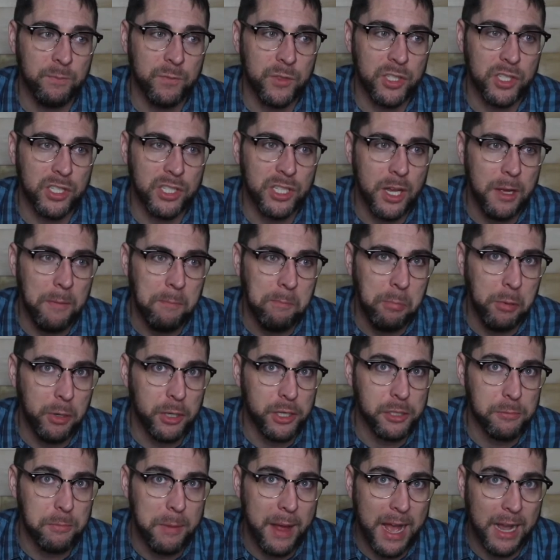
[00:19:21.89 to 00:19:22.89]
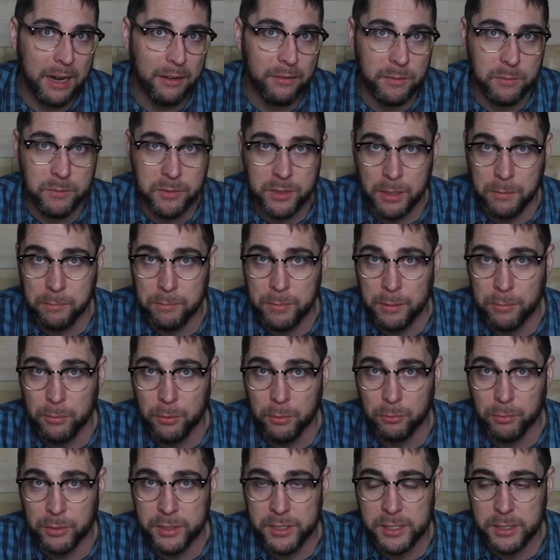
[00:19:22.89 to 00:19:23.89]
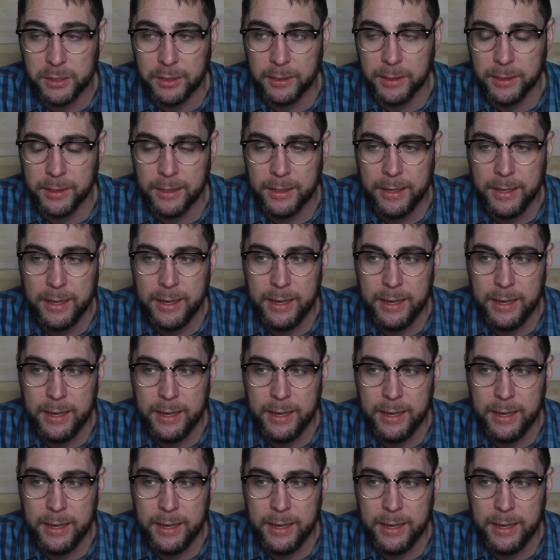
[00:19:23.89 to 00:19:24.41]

some pushback from some people recently.